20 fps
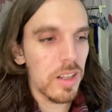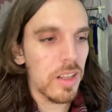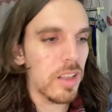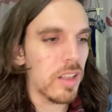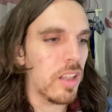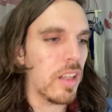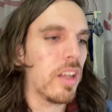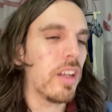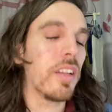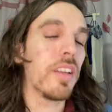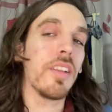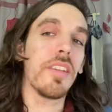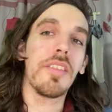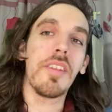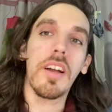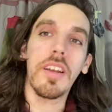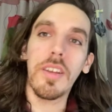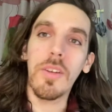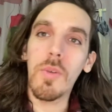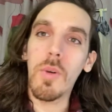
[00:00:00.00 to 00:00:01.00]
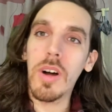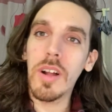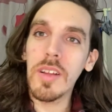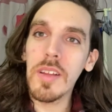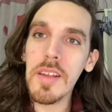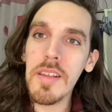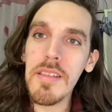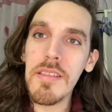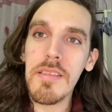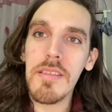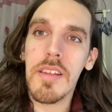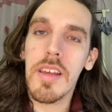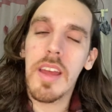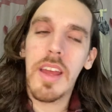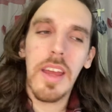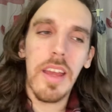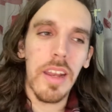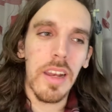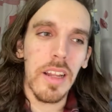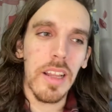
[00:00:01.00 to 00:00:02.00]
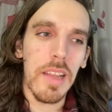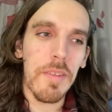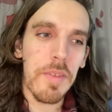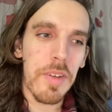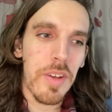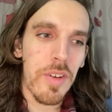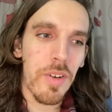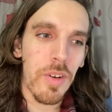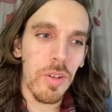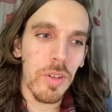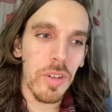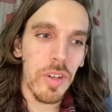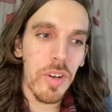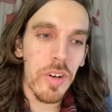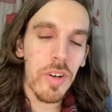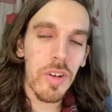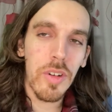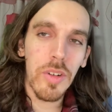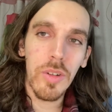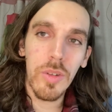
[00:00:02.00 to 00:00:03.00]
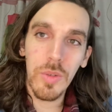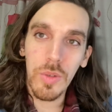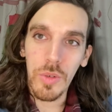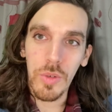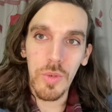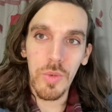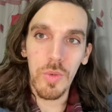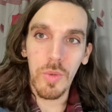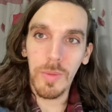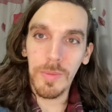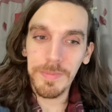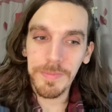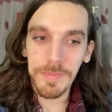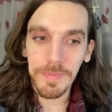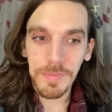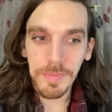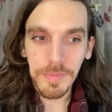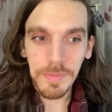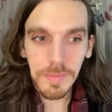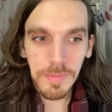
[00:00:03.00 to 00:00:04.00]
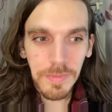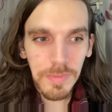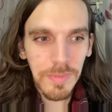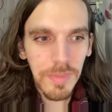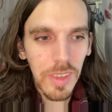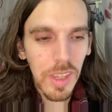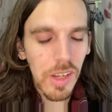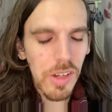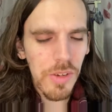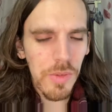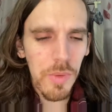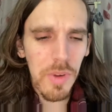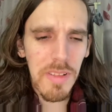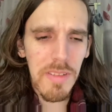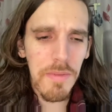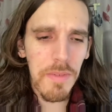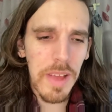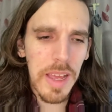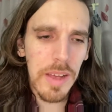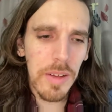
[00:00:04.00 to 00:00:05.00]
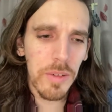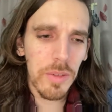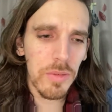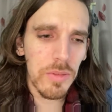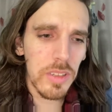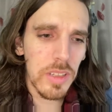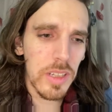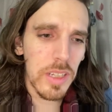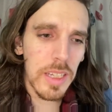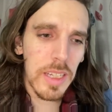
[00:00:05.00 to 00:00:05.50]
Latonya Wallace, an 11-year-old girl who was found